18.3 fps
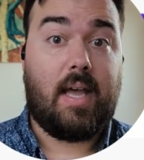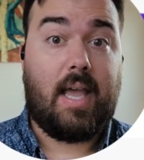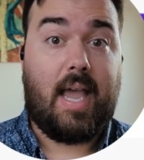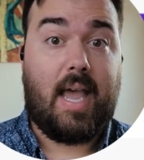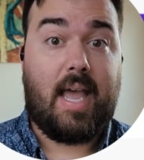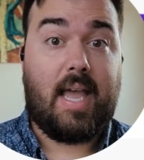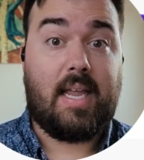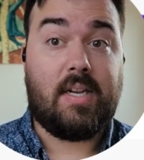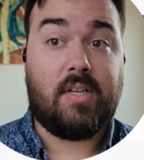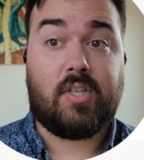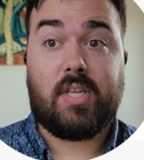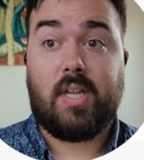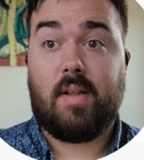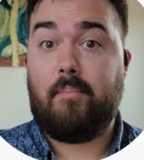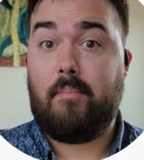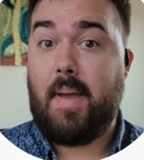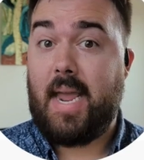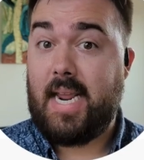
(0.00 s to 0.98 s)
and
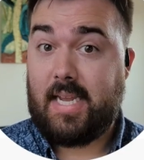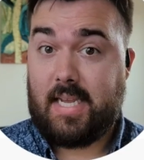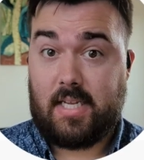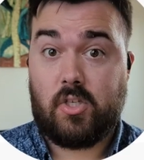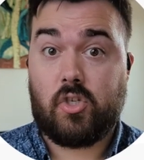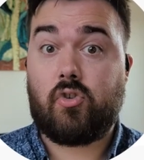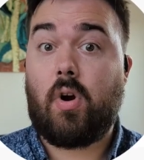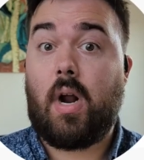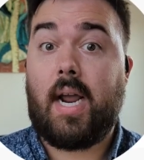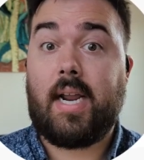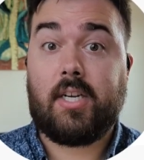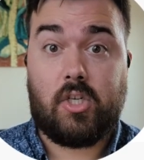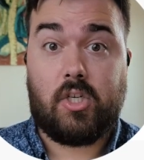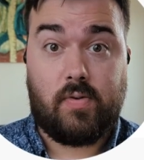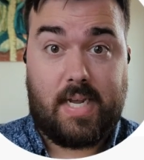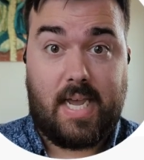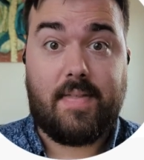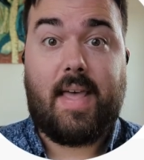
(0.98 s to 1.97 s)
Make is trying
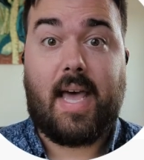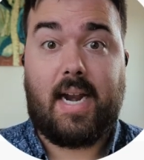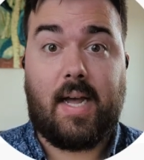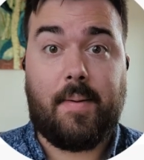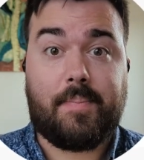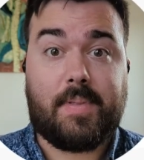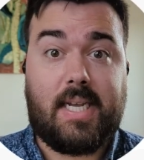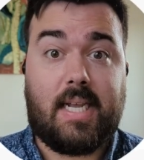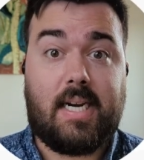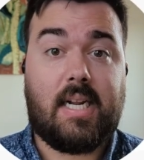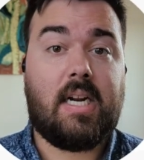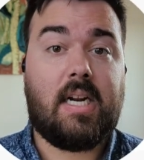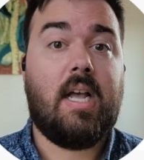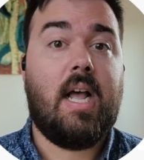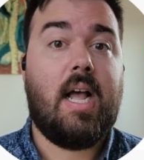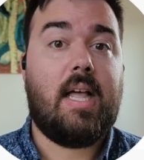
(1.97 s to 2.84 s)
to get that updated.